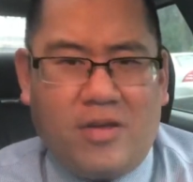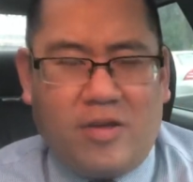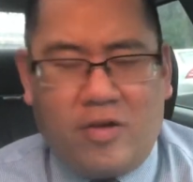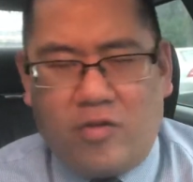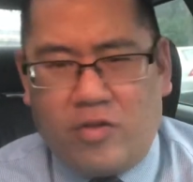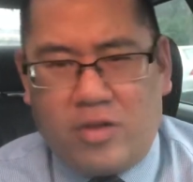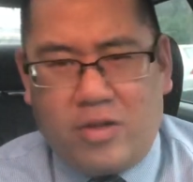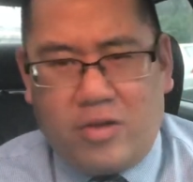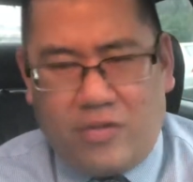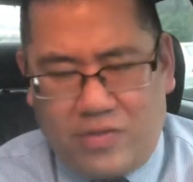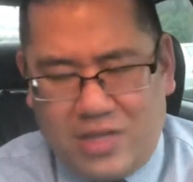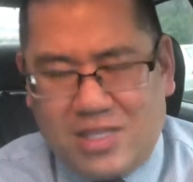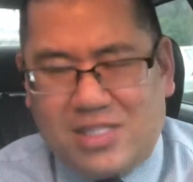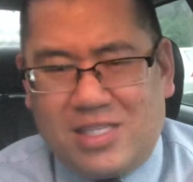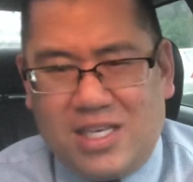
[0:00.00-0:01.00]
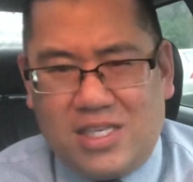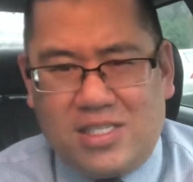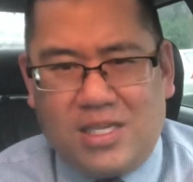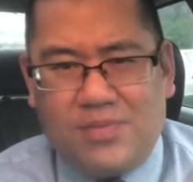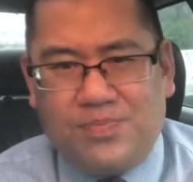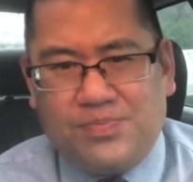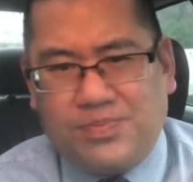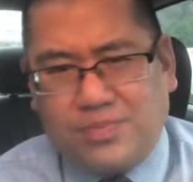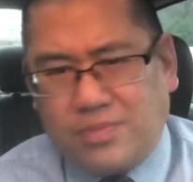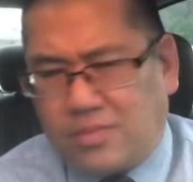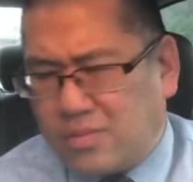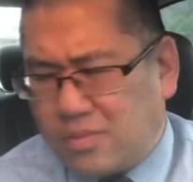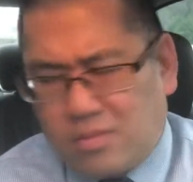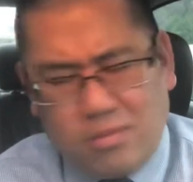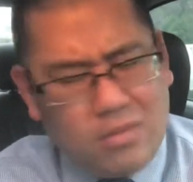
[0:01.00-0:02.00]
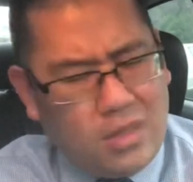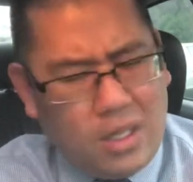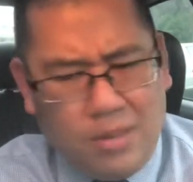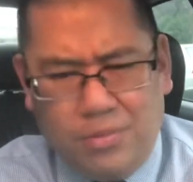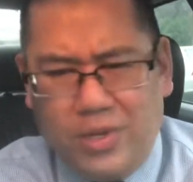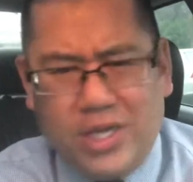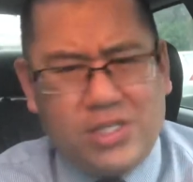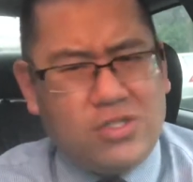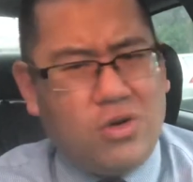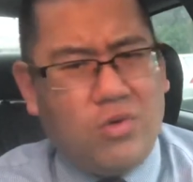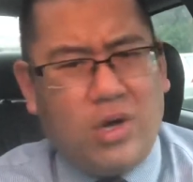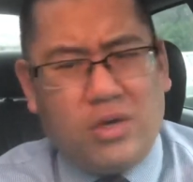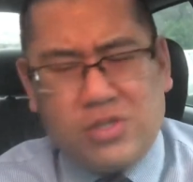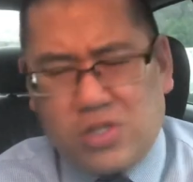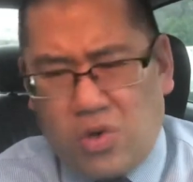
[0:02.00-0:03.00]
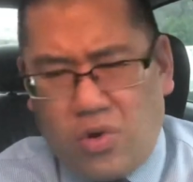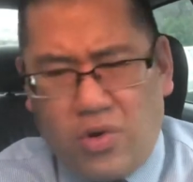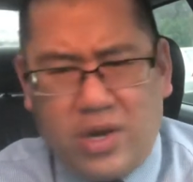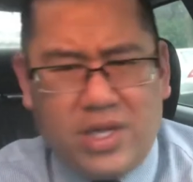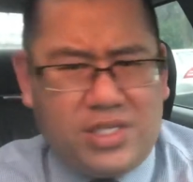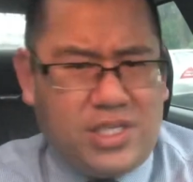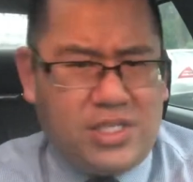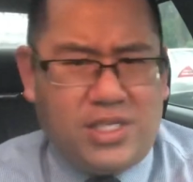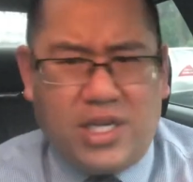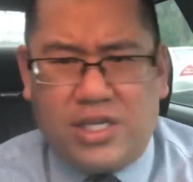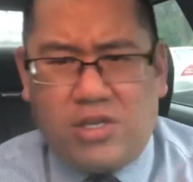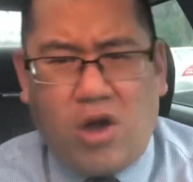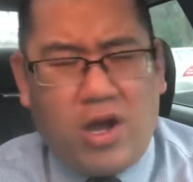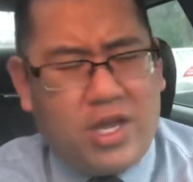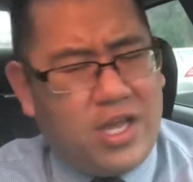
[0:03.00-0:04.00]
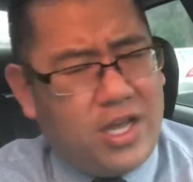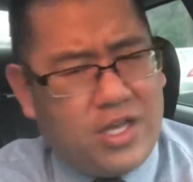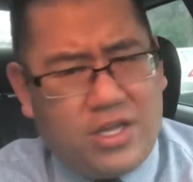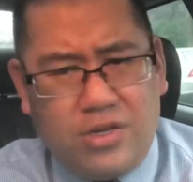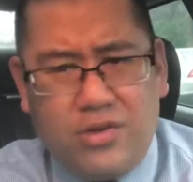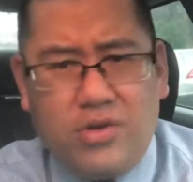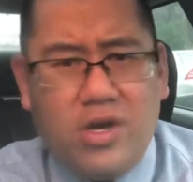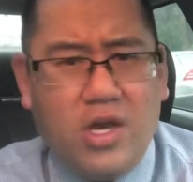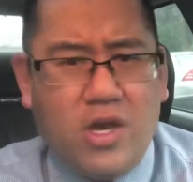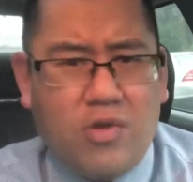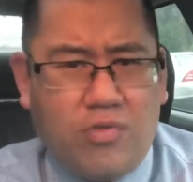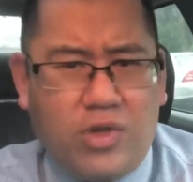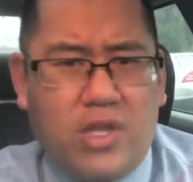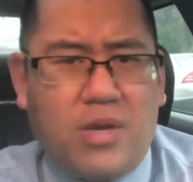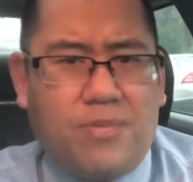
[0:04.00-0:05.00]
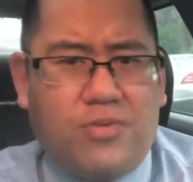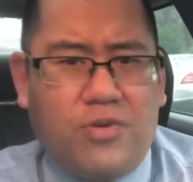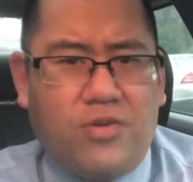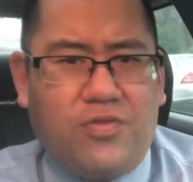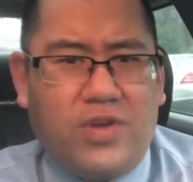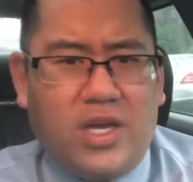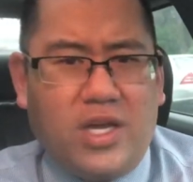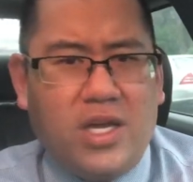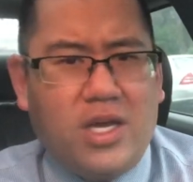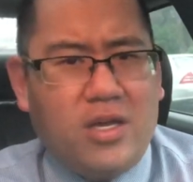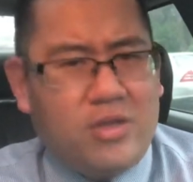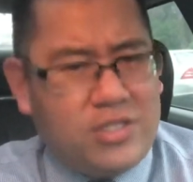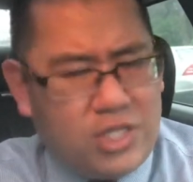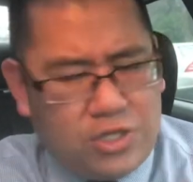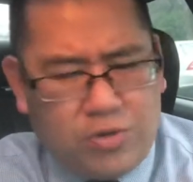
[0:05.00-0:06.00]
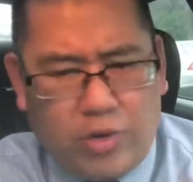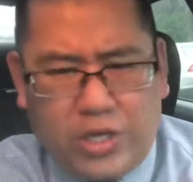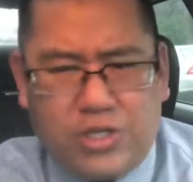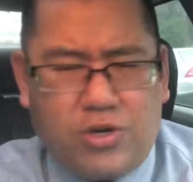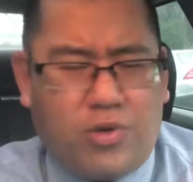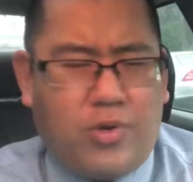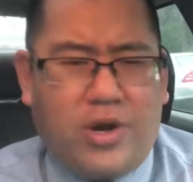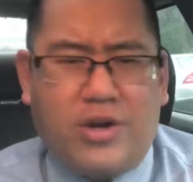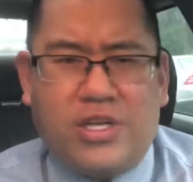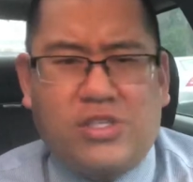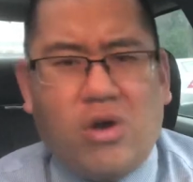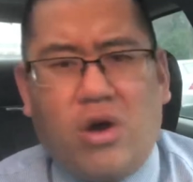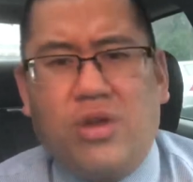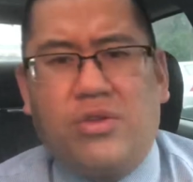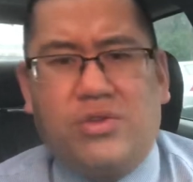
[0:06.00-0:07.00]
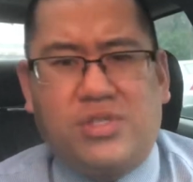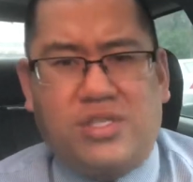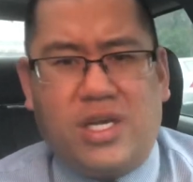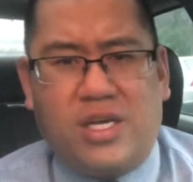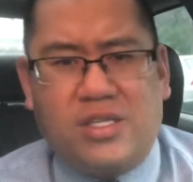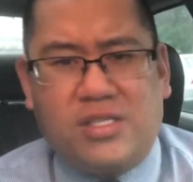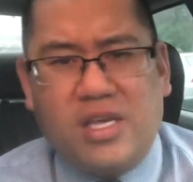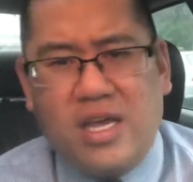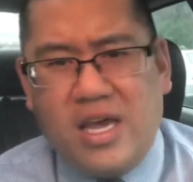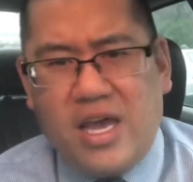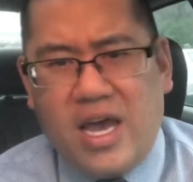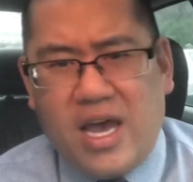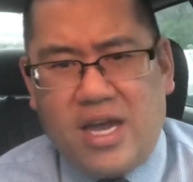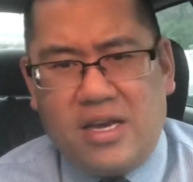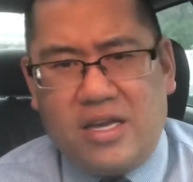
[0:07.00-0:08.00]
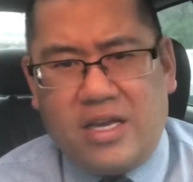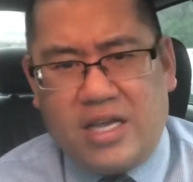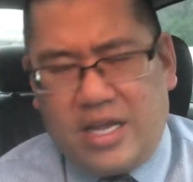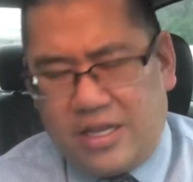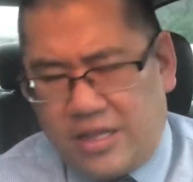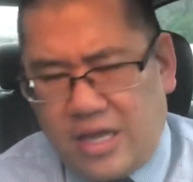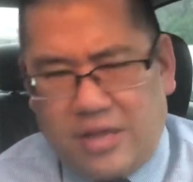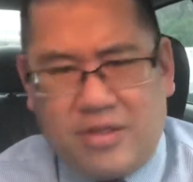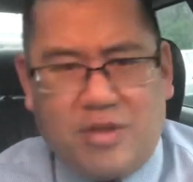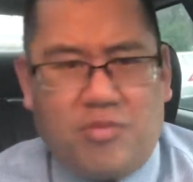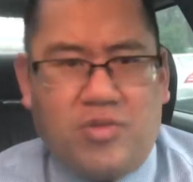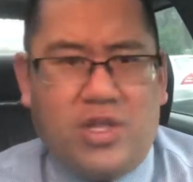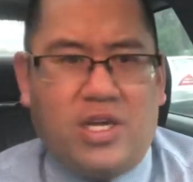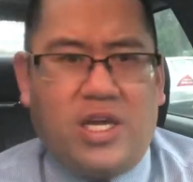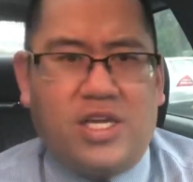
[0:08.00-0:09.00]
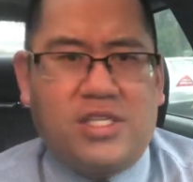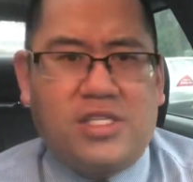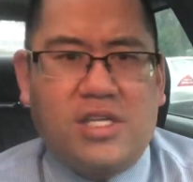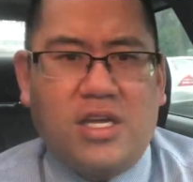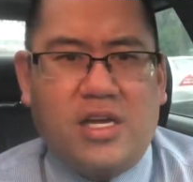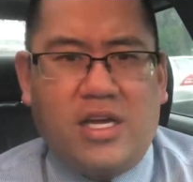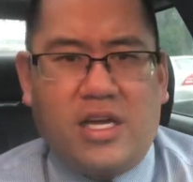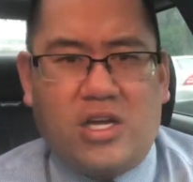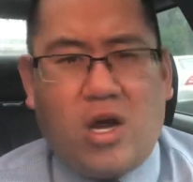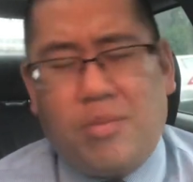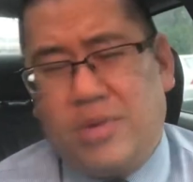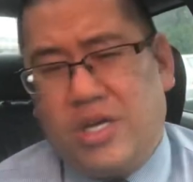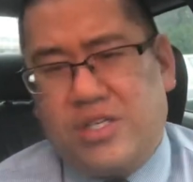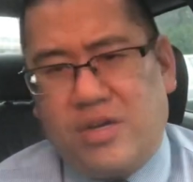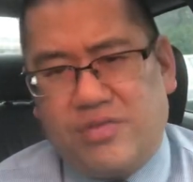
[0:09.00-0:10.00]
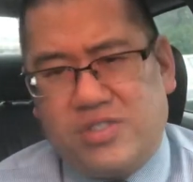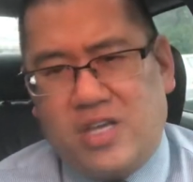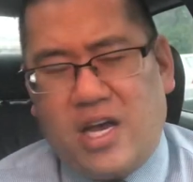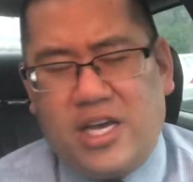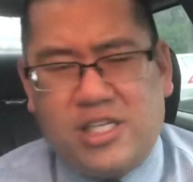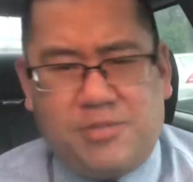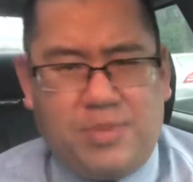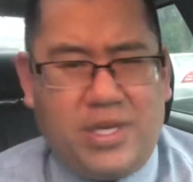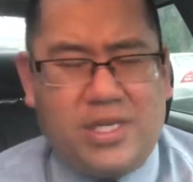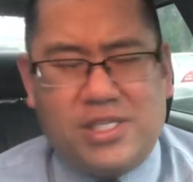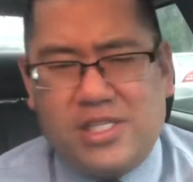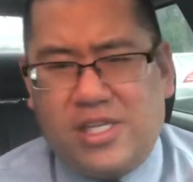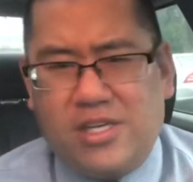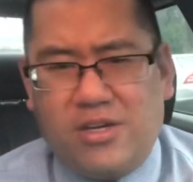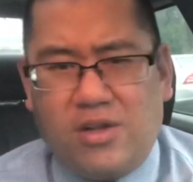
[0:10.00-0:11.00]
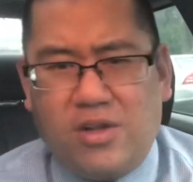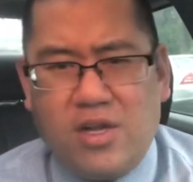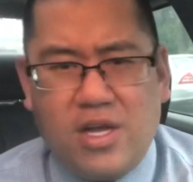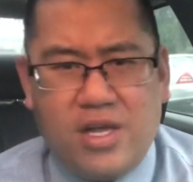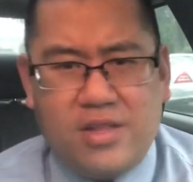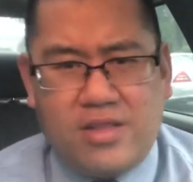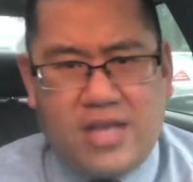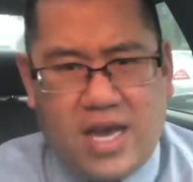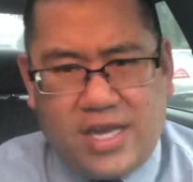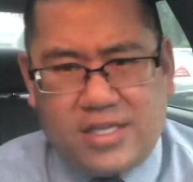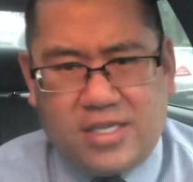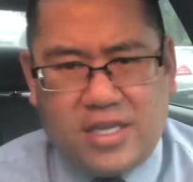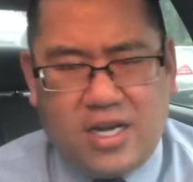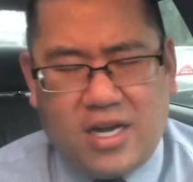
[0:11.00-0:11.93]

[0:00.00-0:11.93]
over this season, playing so well, scoring, assisting, his hockey IQ really improving, situational awareness, all those things. And again, the really nice combination of size, speed, and skill that